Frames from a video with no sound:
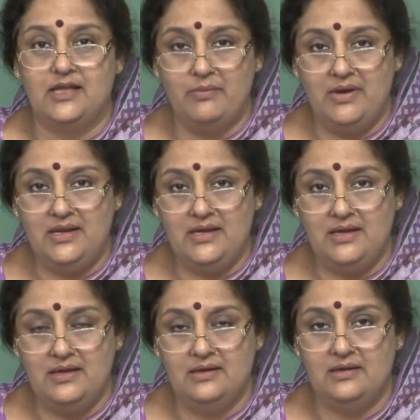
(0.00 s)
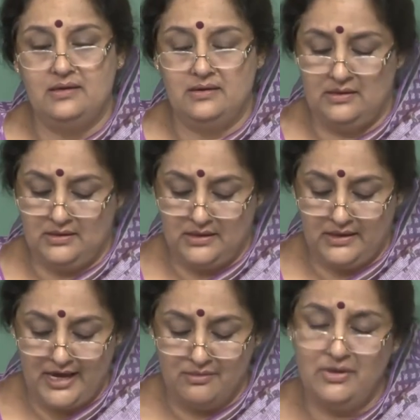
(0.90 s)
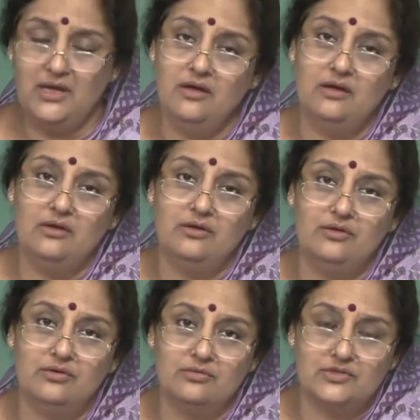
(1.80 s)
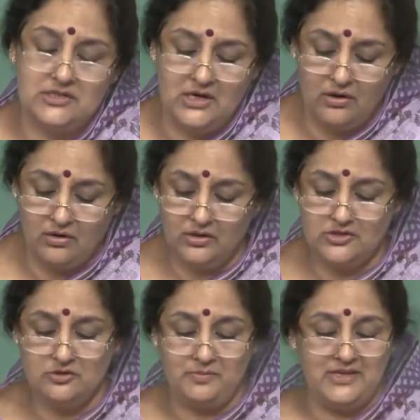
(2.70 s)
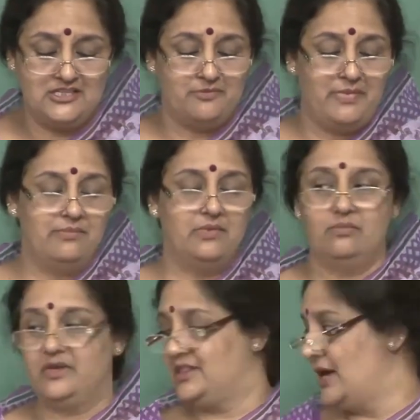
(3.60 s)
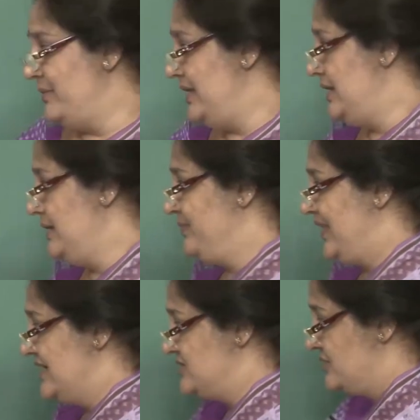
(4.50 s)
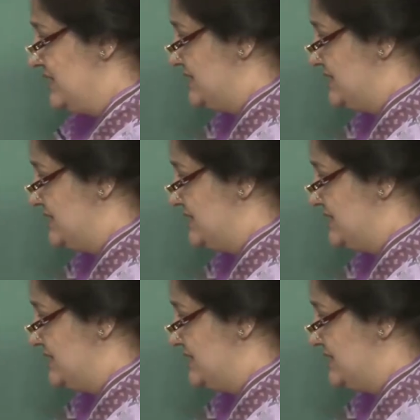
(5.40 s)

tame ni can be used. Also, please remember with tame ni, as you